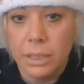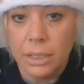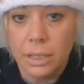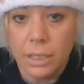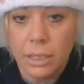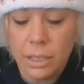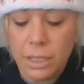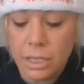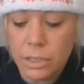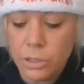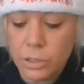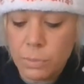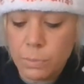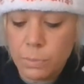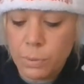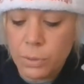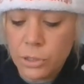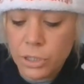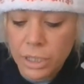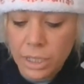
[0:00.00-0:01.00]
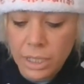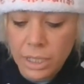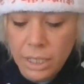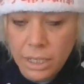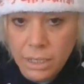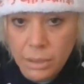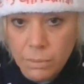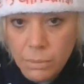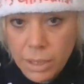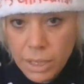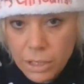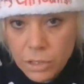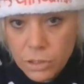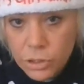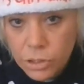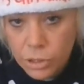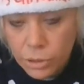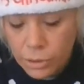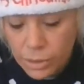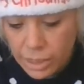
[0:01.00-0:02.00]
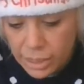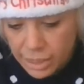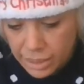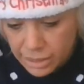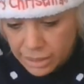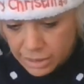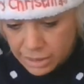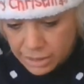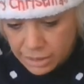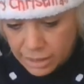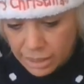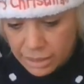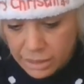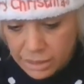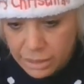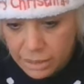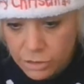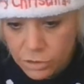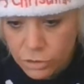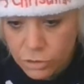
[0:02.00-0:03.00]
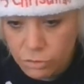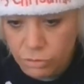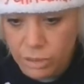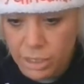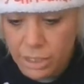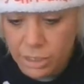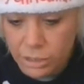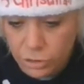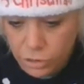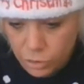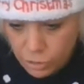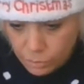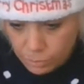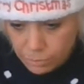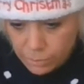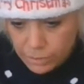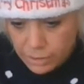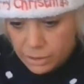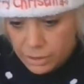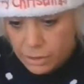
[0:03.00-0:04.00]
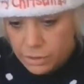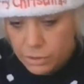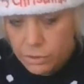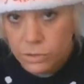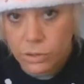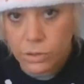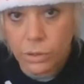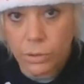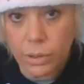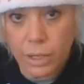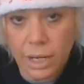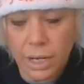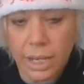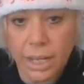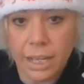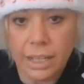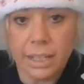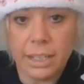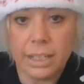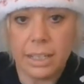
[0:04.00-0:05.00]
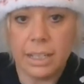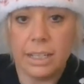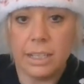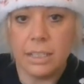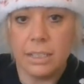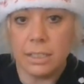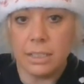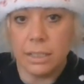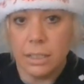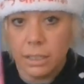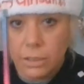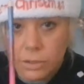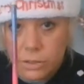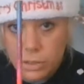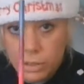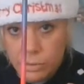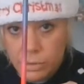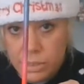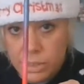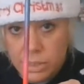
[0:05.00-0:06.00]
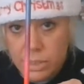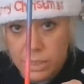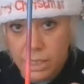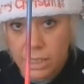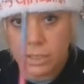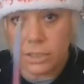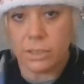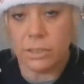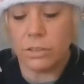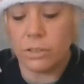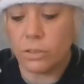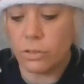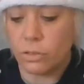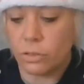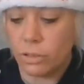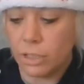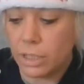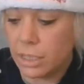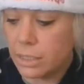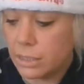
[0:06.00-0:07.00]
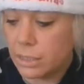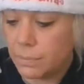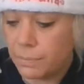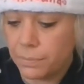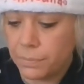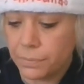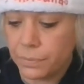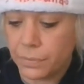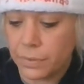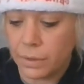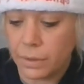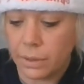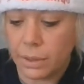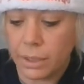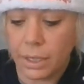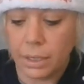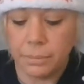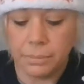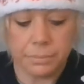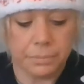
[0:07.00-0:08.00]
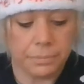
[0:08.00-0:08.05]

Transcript: and then just push it in, make sure it's standing straight up. So align it so it's nice and straight. Okay,